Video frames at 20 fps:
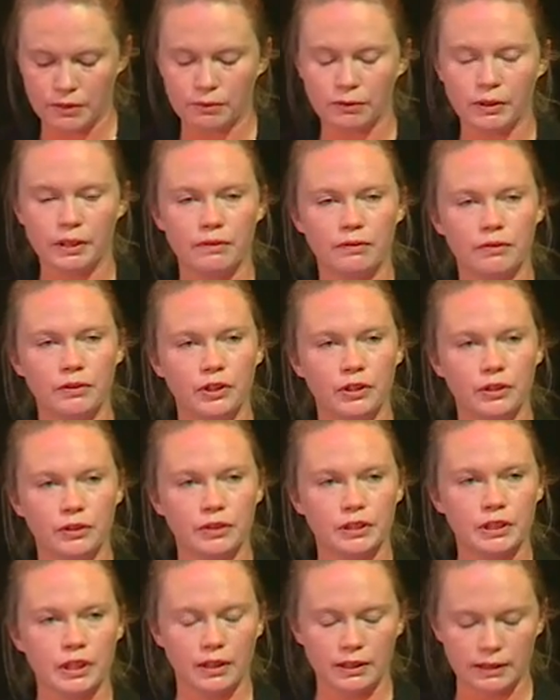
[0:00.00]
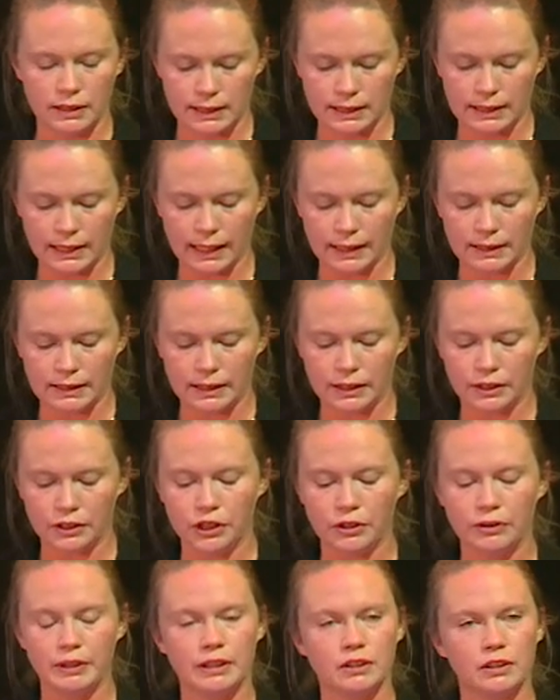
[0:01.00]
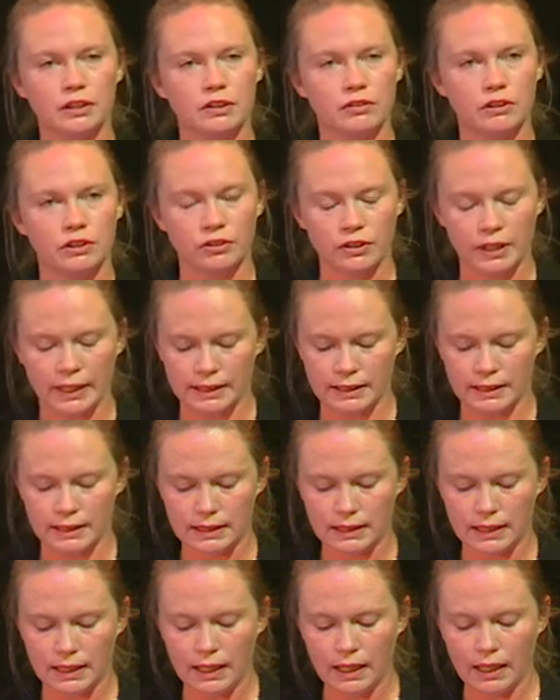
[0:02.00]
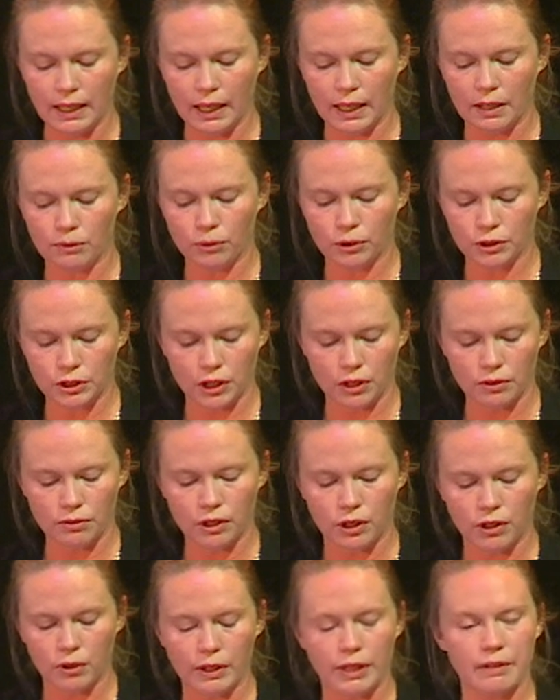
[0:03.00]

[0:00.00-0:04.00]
with a view to understanding new industry trends and what our role,